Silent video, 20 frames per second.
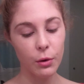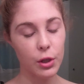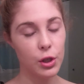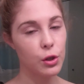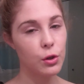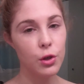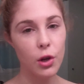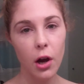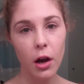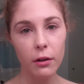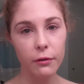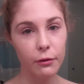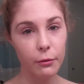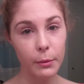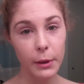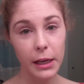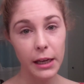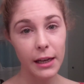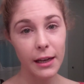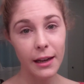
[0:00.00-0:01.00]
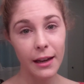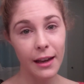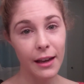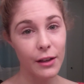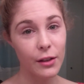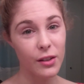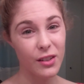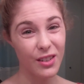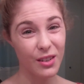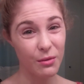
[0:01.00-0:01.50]
are too dark for me,
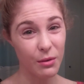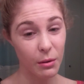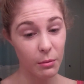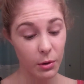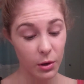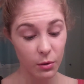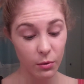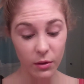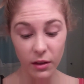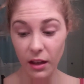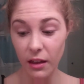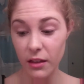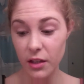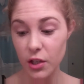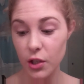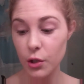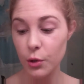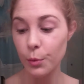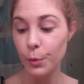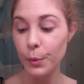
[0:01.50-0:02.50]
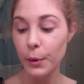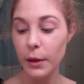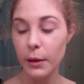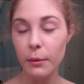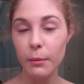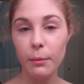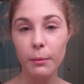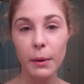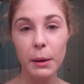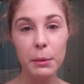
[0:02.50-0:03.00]
so I don't know what I'm going to do with the other two,
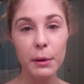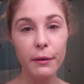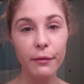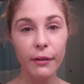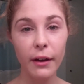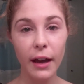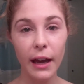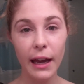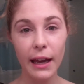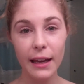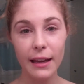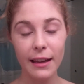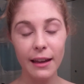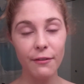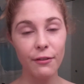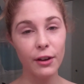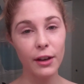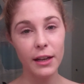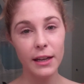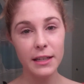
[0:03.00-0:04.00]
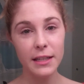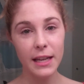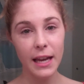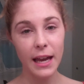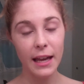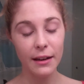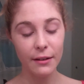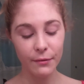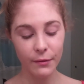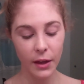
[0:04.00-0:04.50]
but maybe if I ever get a
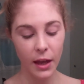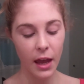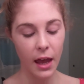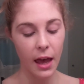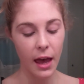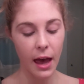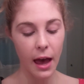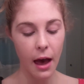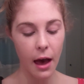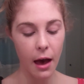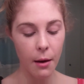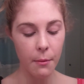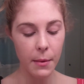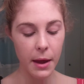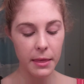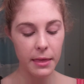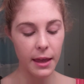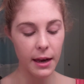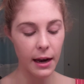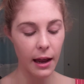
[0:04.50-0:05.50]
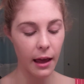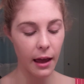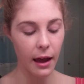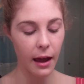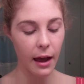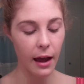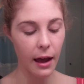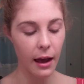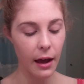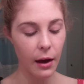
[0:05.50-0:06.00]
tan. And then
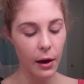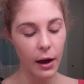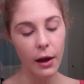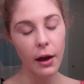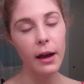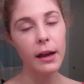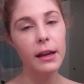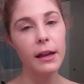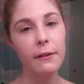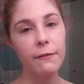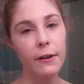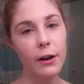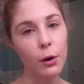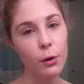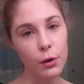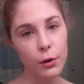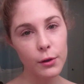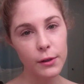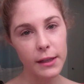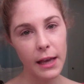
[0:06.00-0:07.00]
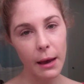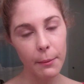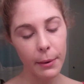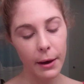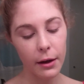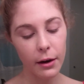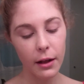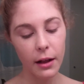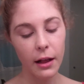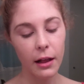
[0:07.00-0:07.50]
if I don't use that
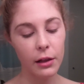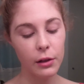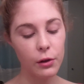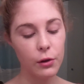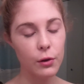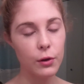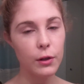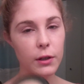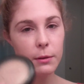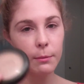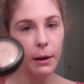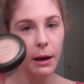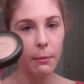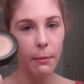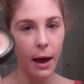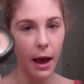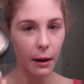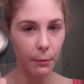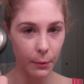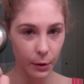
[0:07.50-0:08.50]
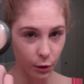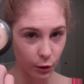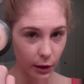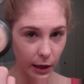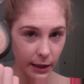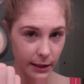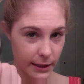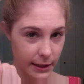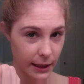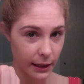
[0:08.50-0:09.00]
powder, I'll use my MAC
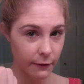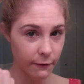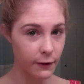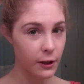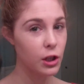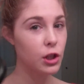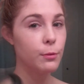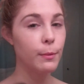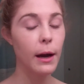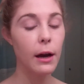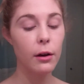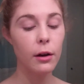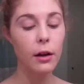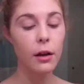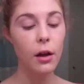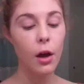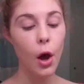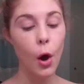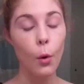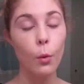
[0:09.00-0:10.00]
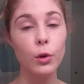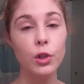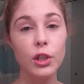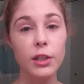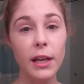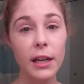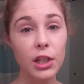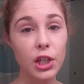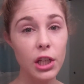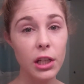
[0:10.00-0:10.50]
Mineralized Skin Finish powder, which
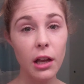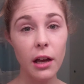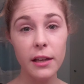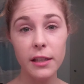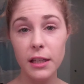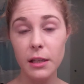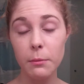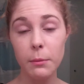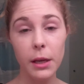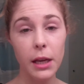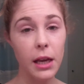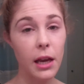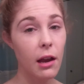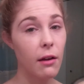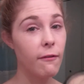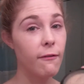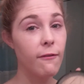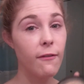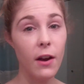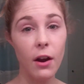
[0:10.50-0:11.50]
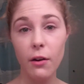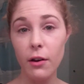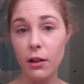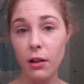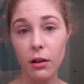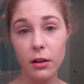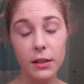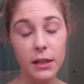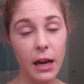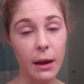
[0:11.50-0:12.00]
has actually lasted me a very
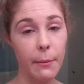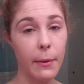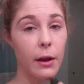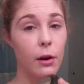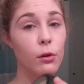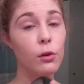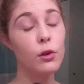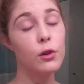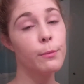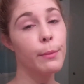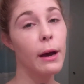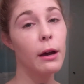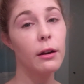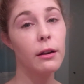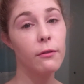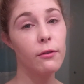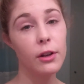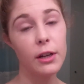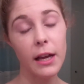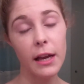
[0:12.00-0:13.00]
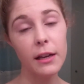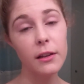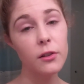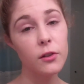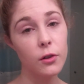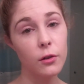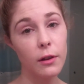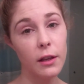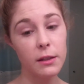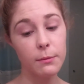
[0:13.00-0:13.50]
long time. I don't use powder every day,
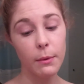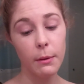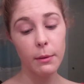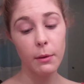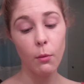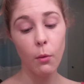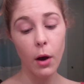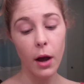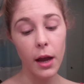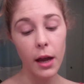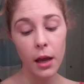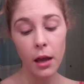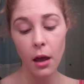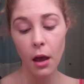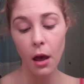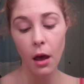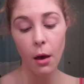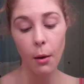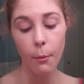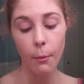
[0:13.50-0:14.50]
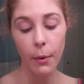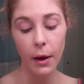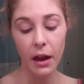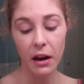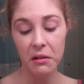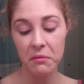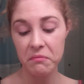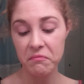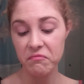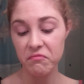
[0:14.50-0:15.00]
so that's maybe why,
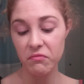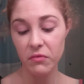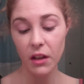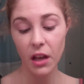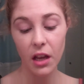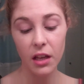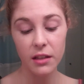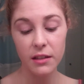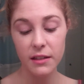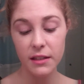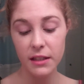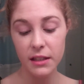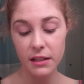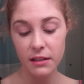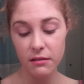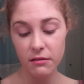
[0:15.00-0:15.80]
but it's